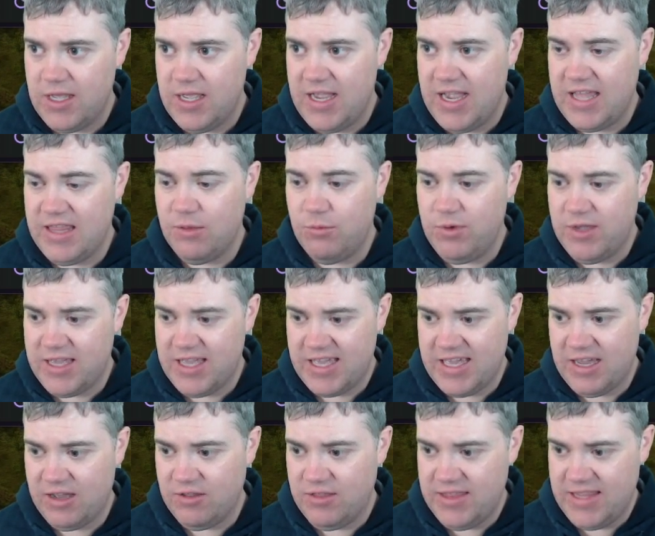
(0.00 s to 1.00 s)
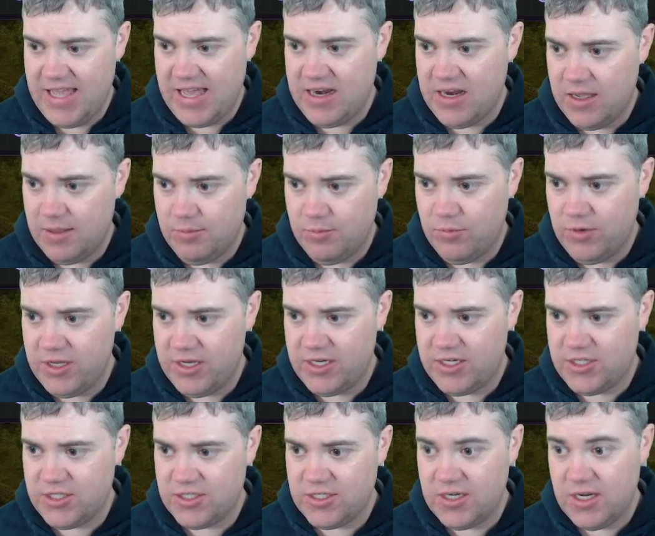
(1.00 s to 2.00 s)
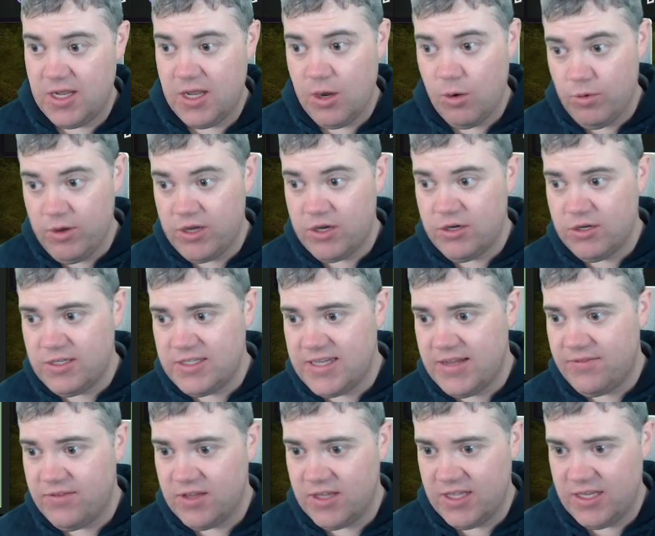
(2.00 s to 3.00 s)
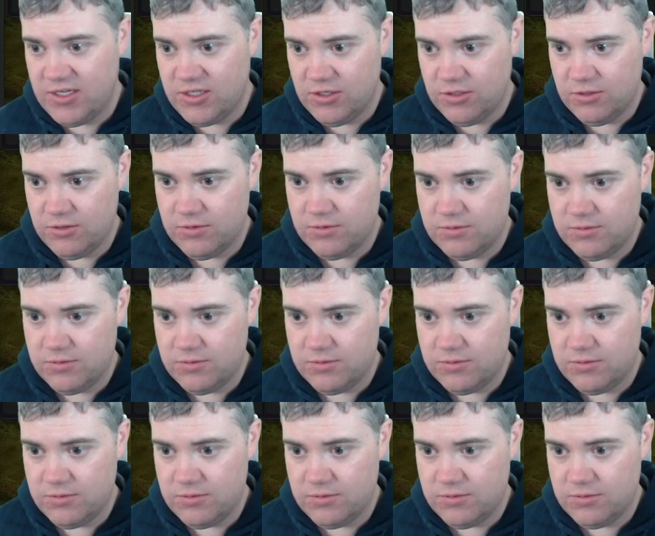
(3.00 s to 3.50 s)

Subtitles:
and then we can count that up, which we could definitely do.